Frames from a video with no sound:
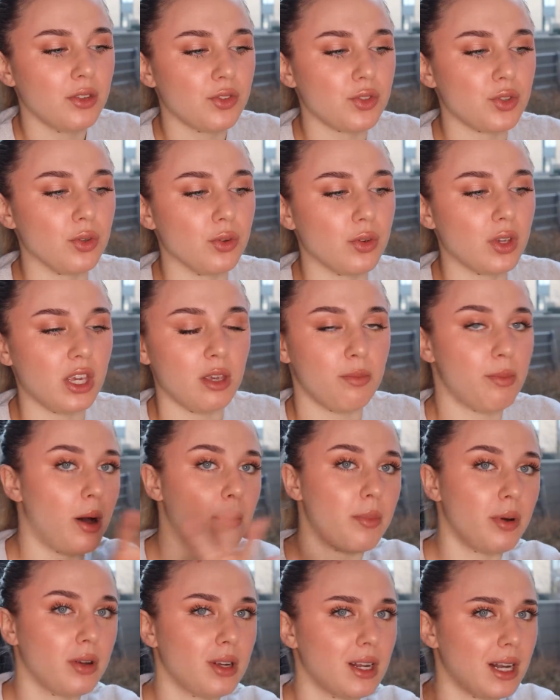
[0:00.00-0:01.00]
to keep
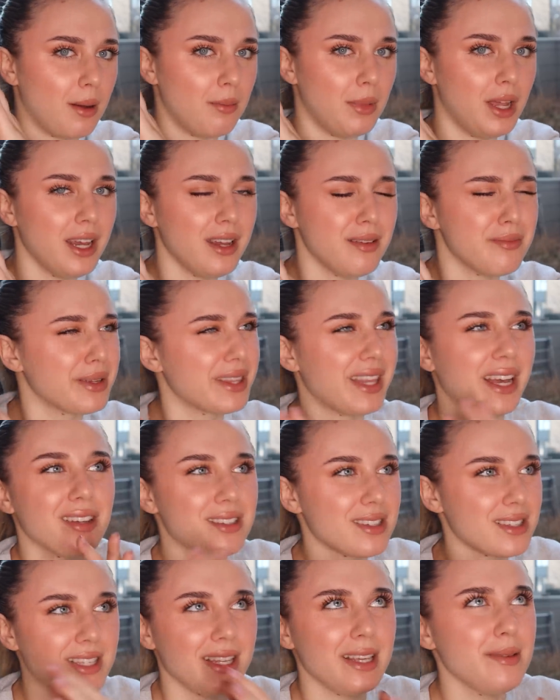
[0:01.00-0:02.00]
up Glamlite. But
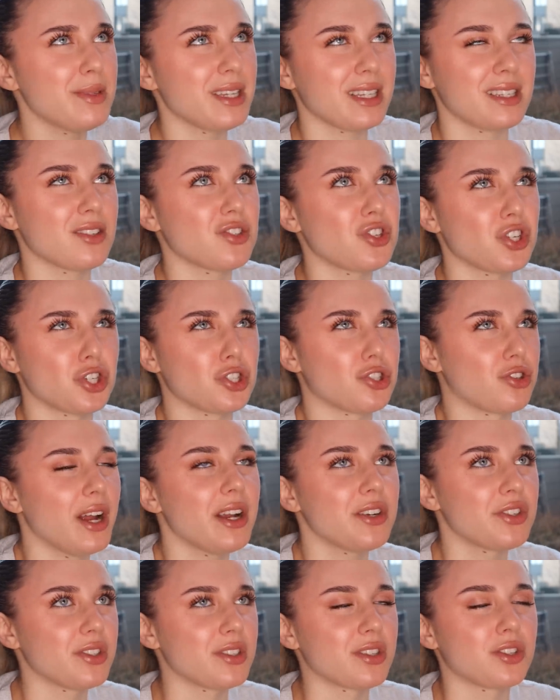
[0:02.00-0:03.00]
that seems like such a
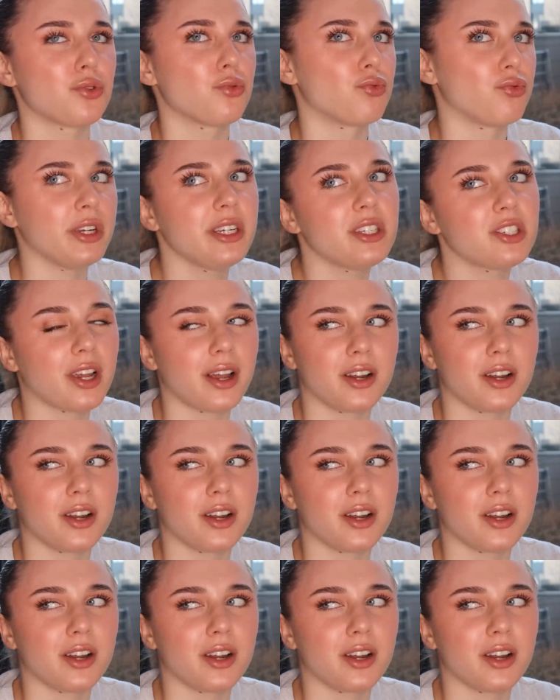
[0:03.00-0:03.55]
stretch and such a reach.